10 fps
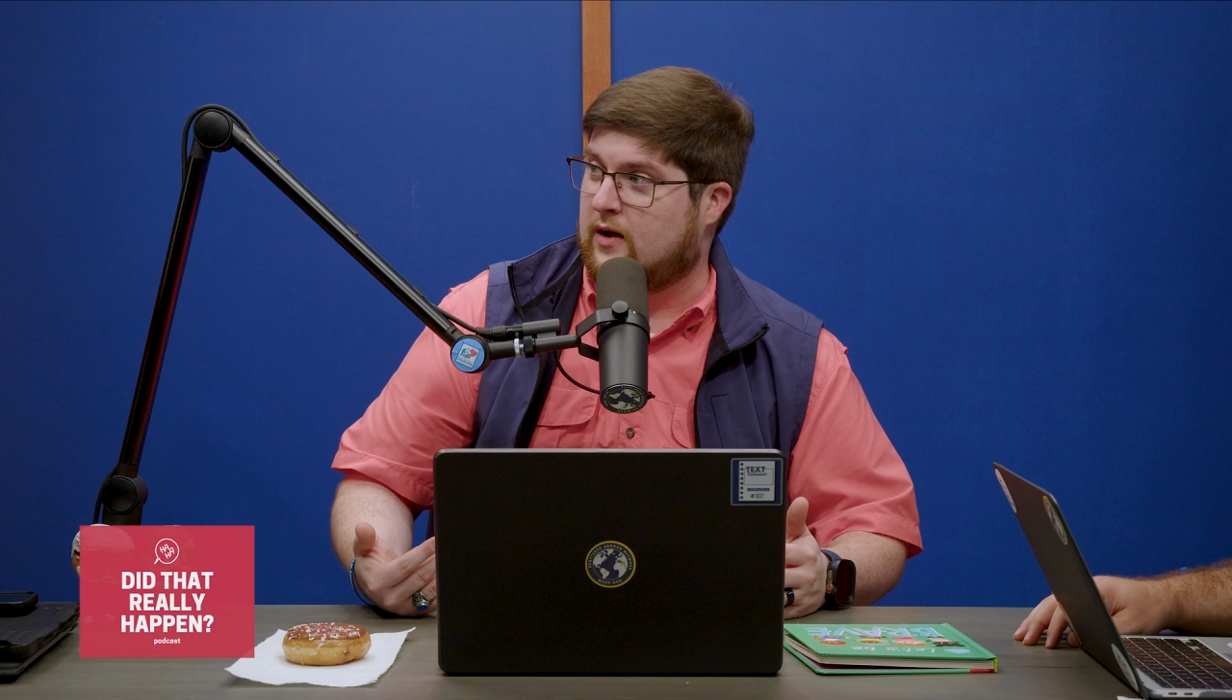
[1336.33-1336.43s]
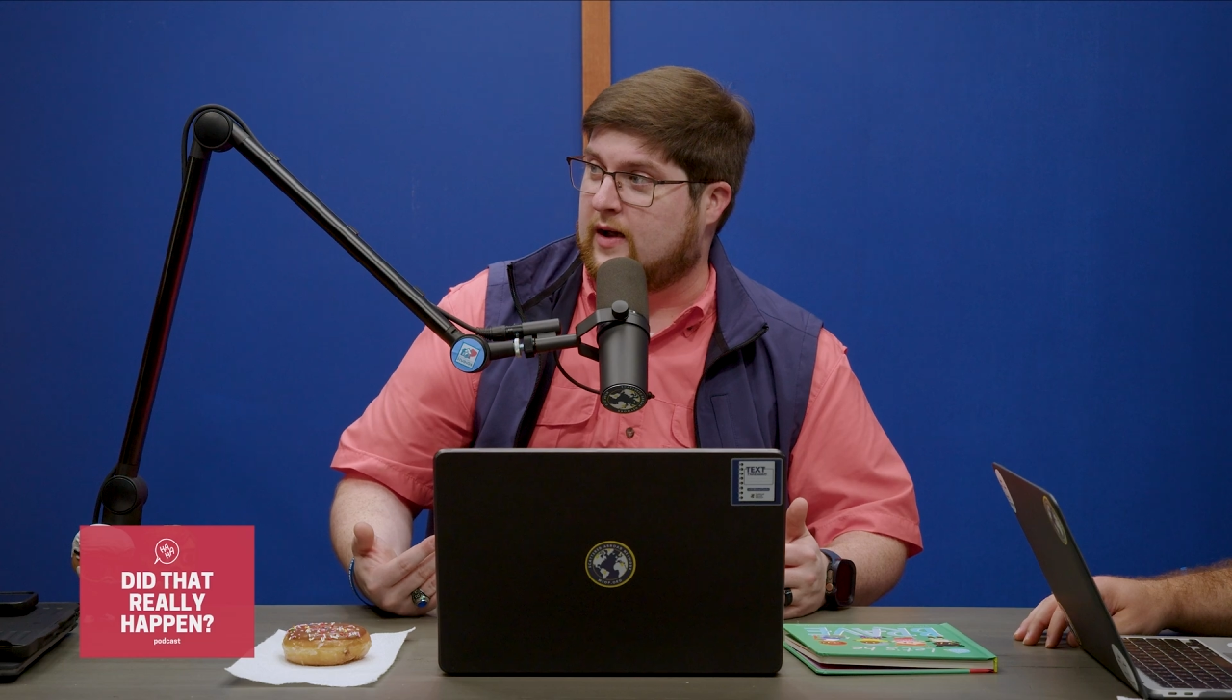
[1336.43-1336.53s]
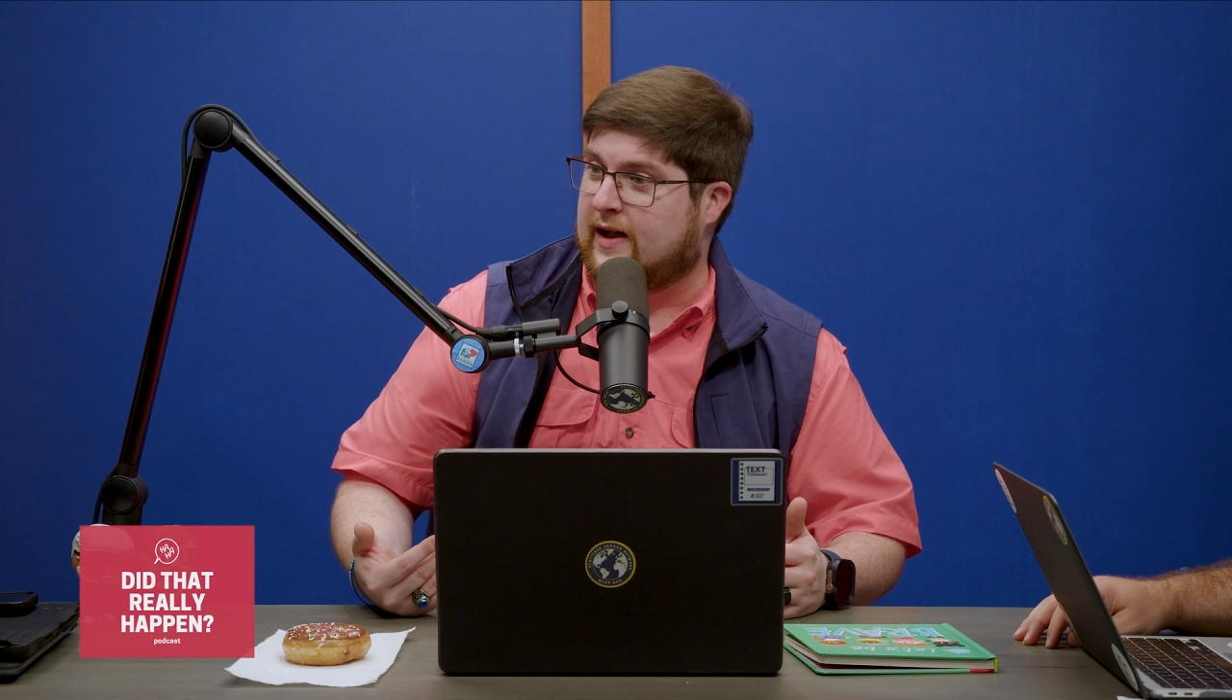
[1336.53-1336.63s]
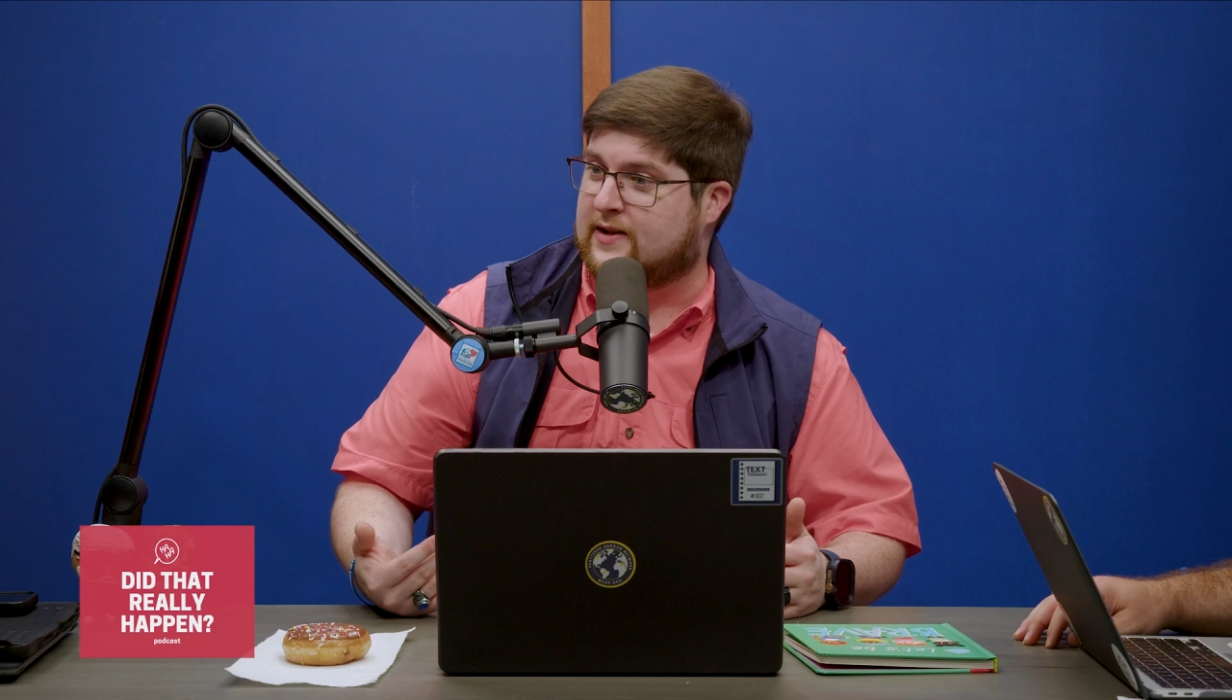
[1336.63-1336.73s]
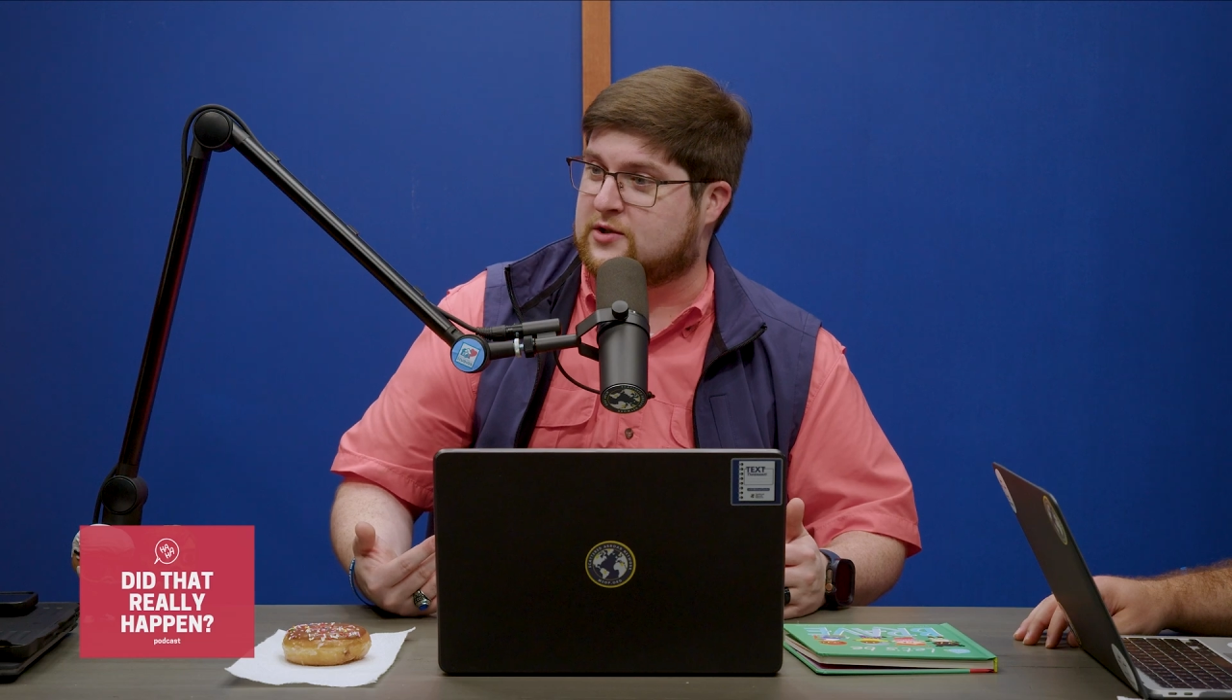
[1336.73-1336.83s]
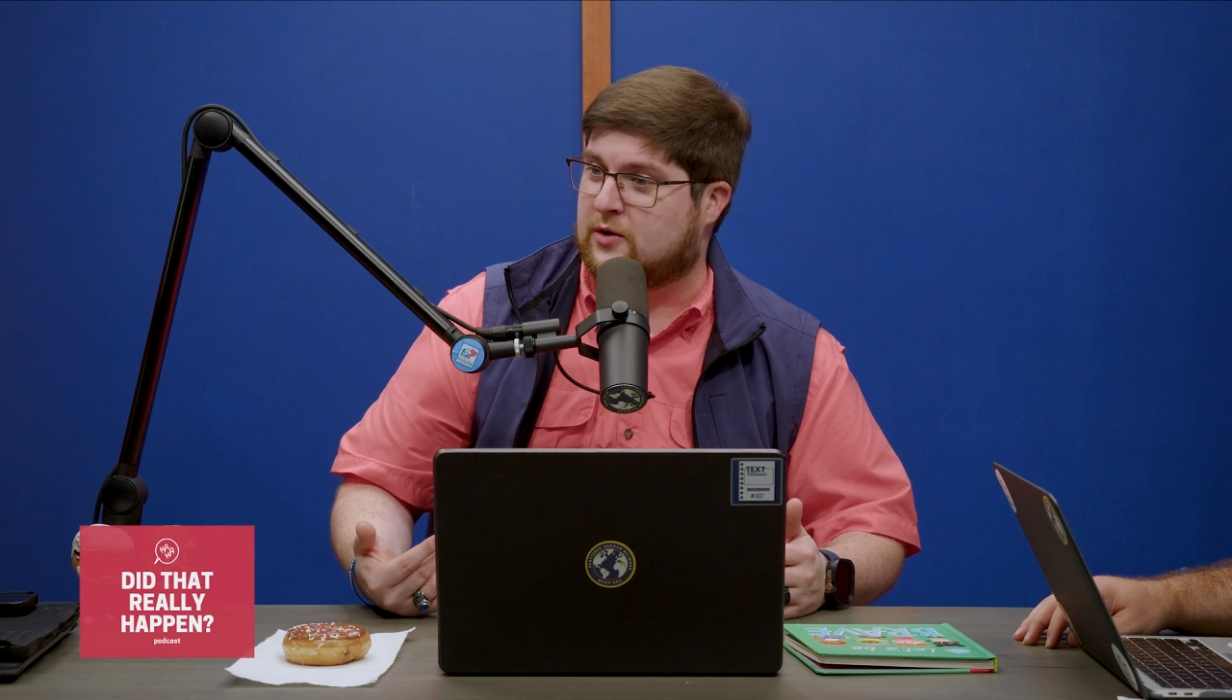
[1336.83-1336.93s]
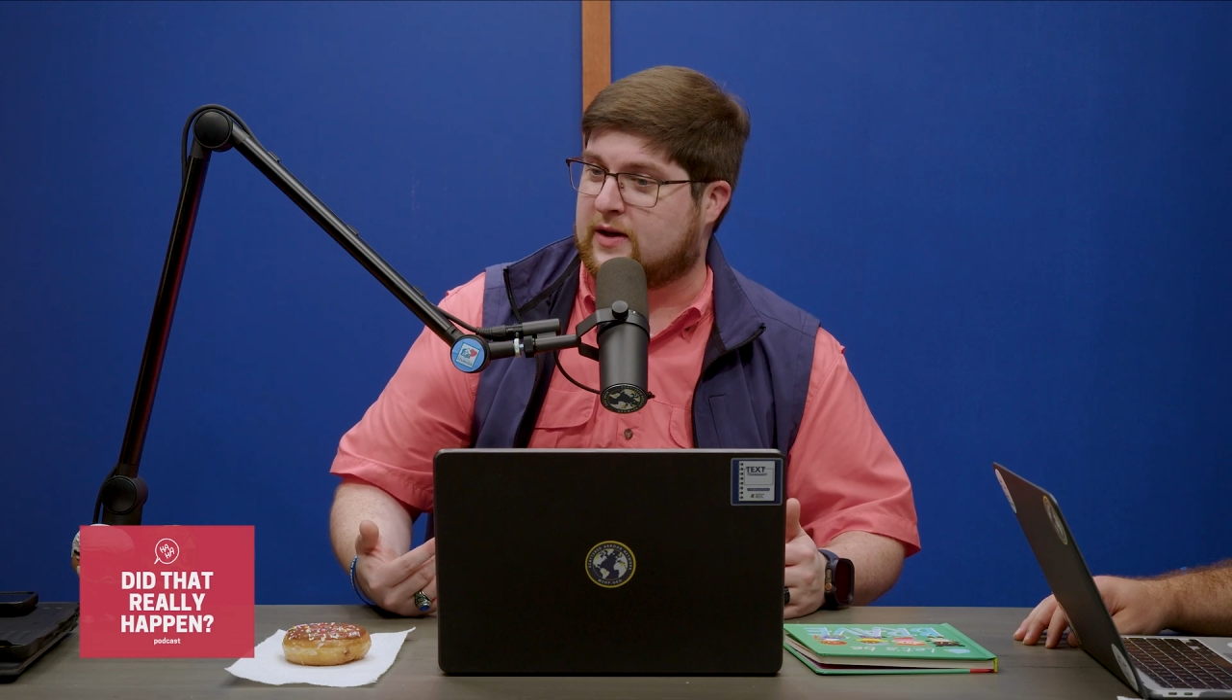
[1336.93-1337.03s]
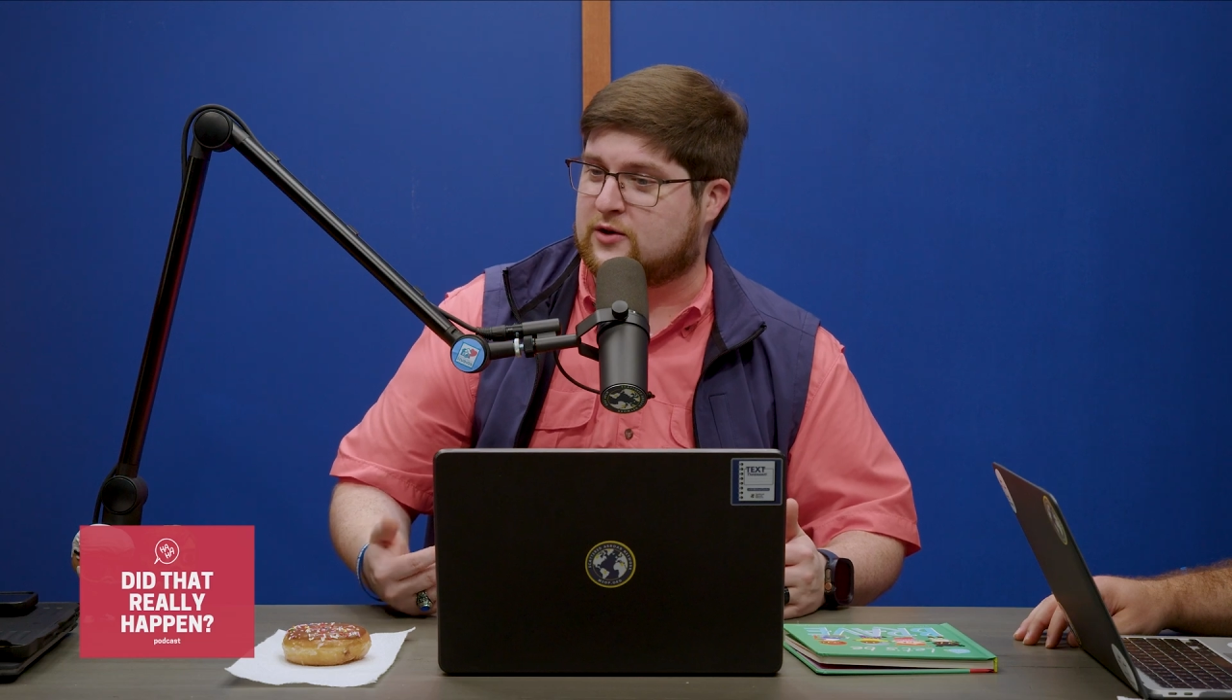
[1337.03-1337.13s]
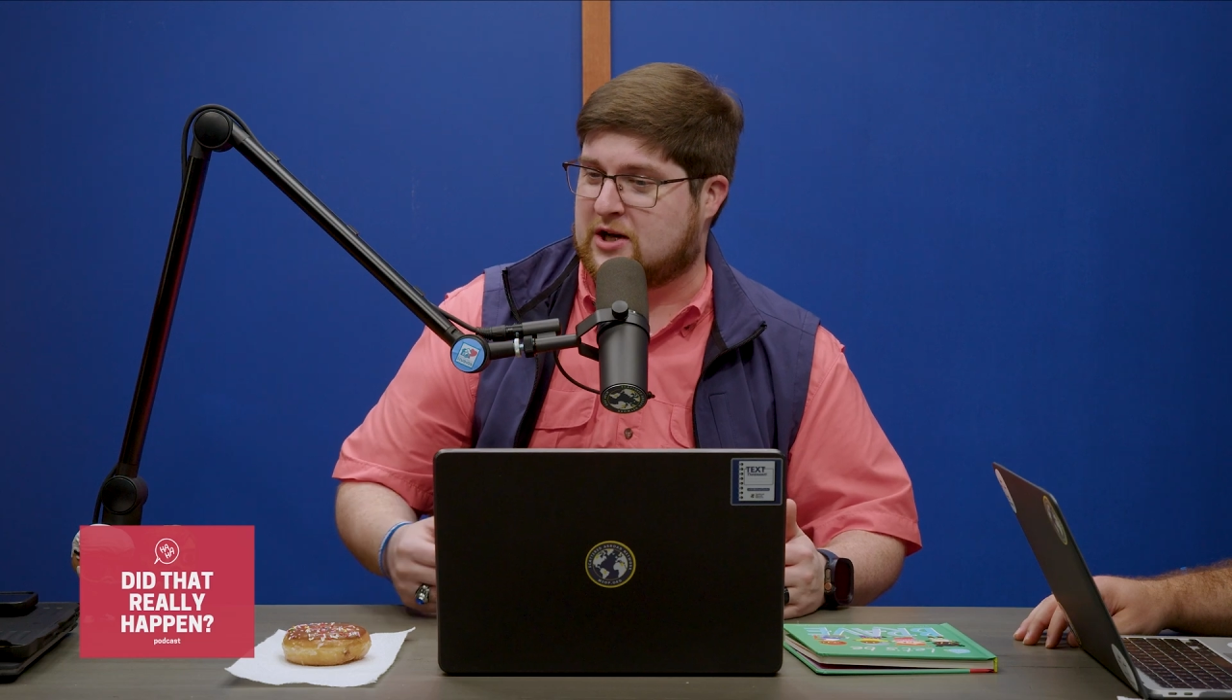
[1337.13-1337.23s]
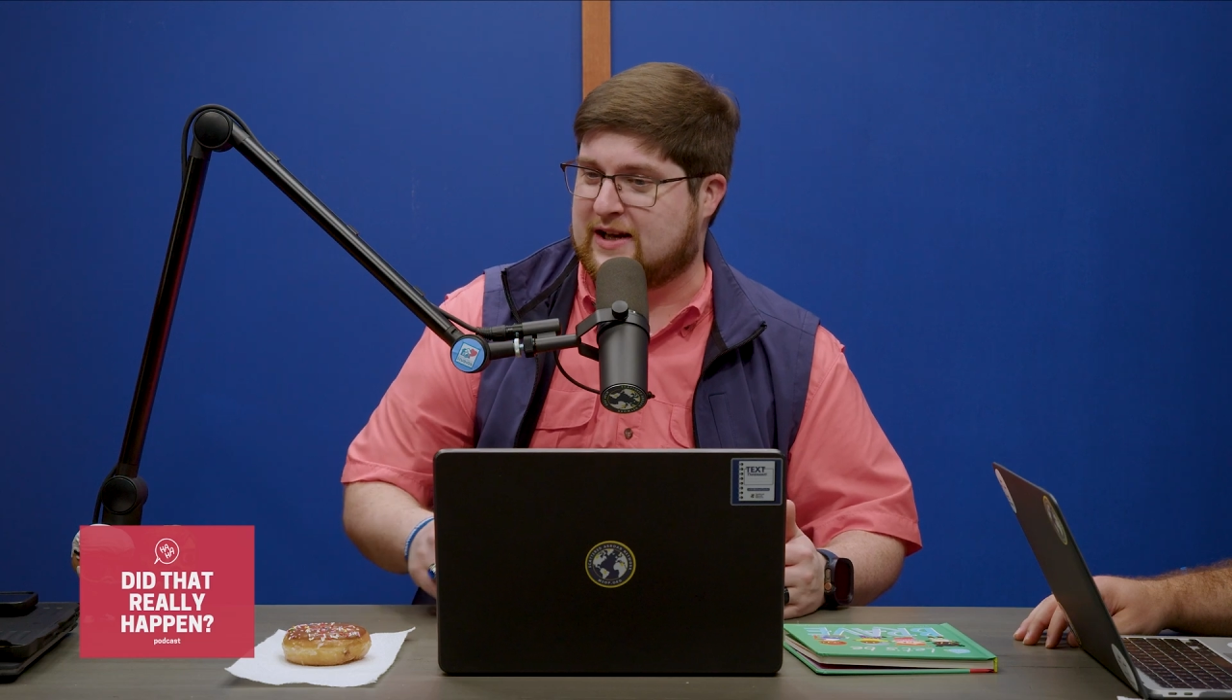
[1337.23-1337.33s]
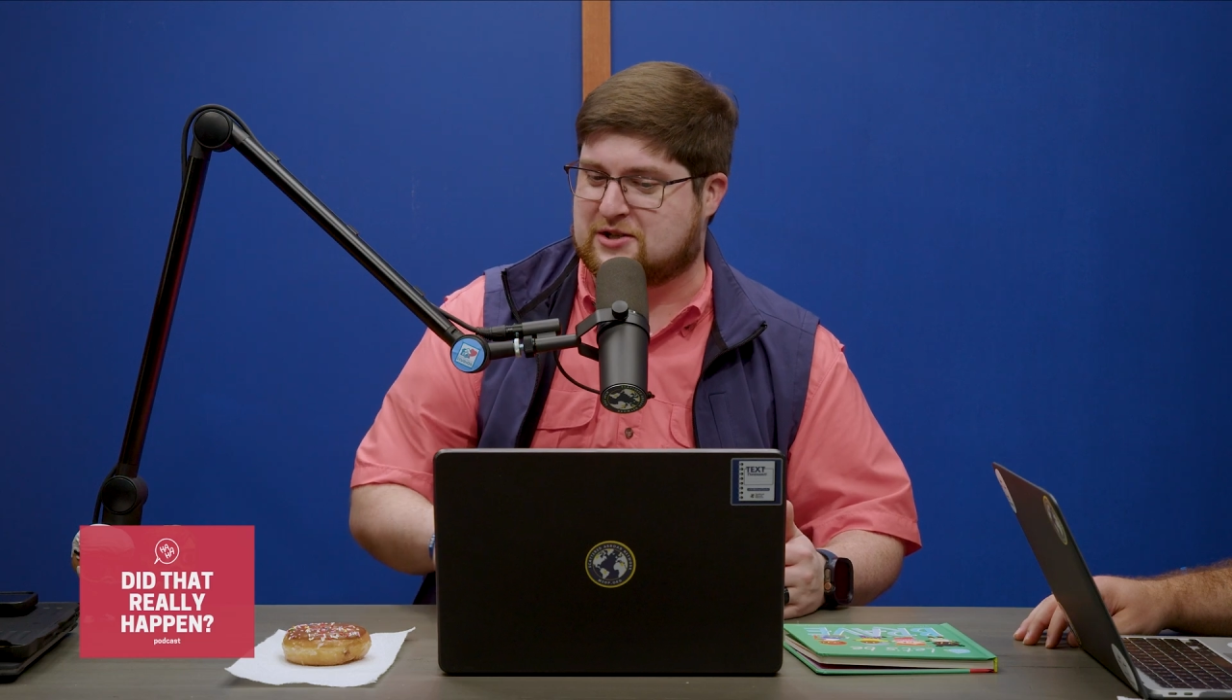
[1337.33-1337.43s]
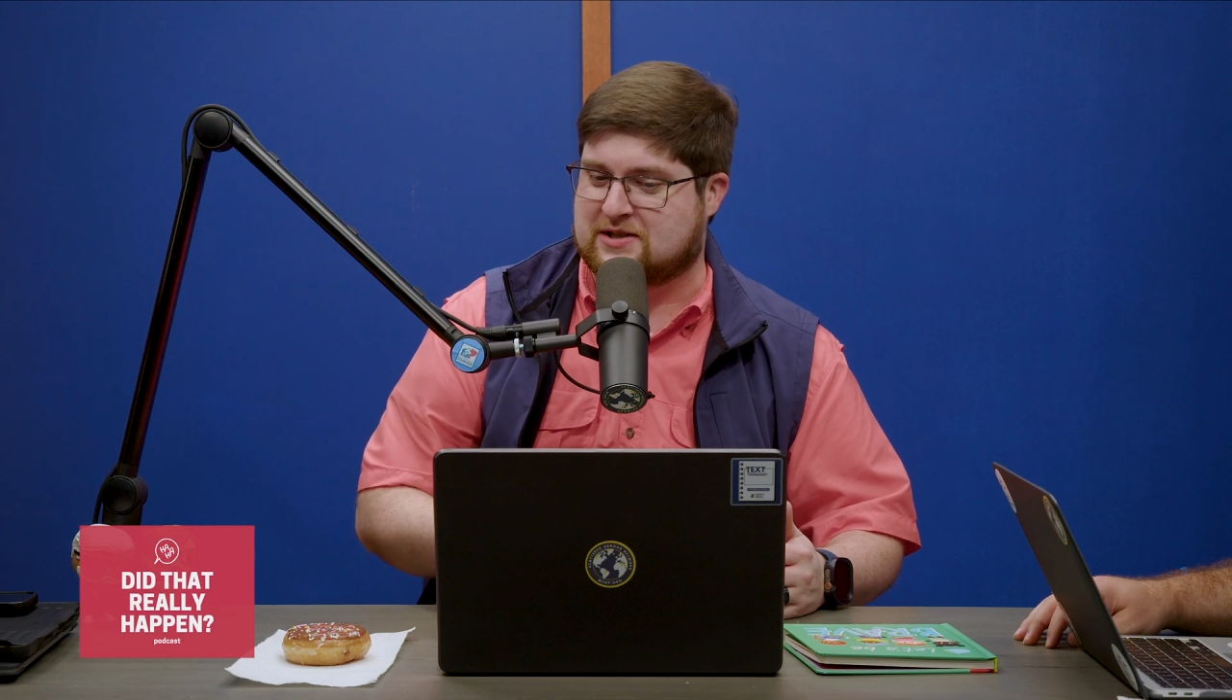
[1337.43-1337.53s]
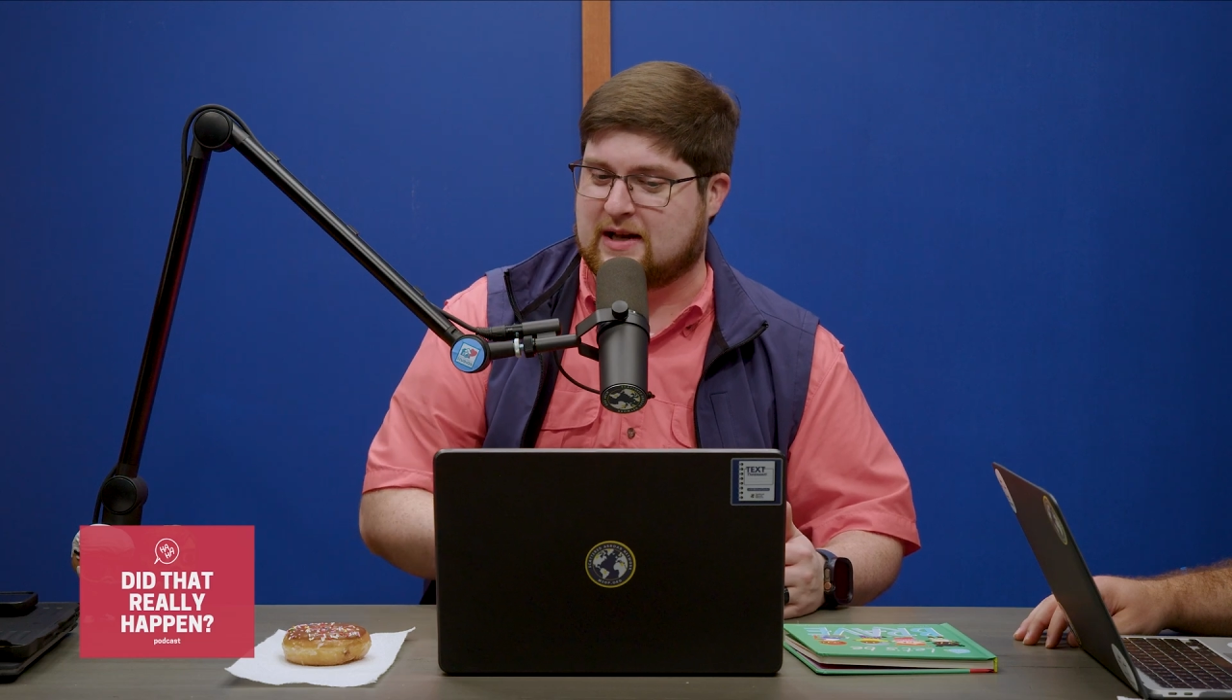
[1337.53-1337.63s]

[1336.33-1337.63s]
And so he changed his